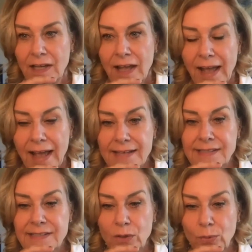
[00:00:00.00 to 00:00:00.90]

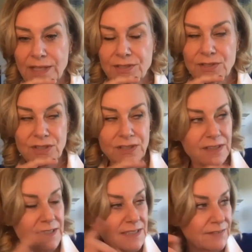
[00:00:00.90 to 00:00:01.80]
asked the question the
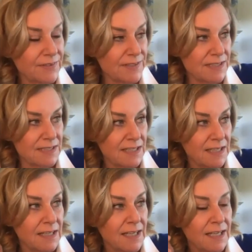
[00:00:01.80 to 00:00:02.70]
difference,
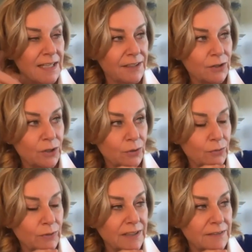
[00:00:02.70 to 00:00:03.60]
you
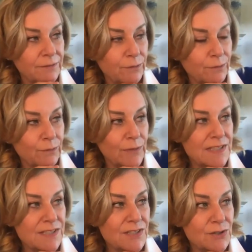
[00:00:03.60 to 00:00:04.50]
know, if
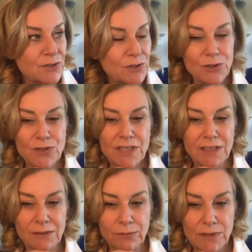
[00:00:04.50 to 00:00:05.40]
Winston
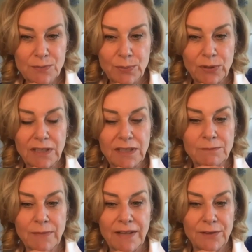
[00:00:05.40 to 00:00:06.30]
Churchill was put in
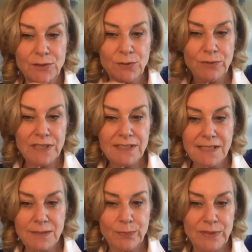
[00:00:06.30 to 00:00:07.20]
Mother
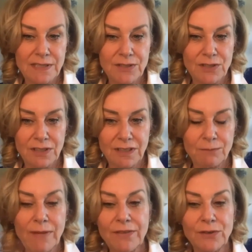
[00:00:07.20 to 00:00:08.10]
Teresa's position and oh,
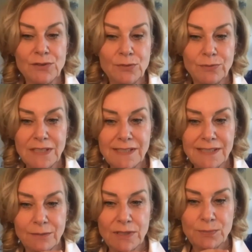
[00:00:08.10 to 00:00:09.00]
Mother yeah. Teresa
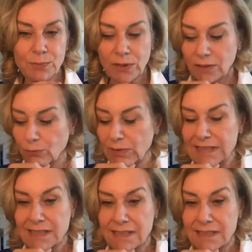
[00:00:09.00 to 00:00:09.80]
was put in Winston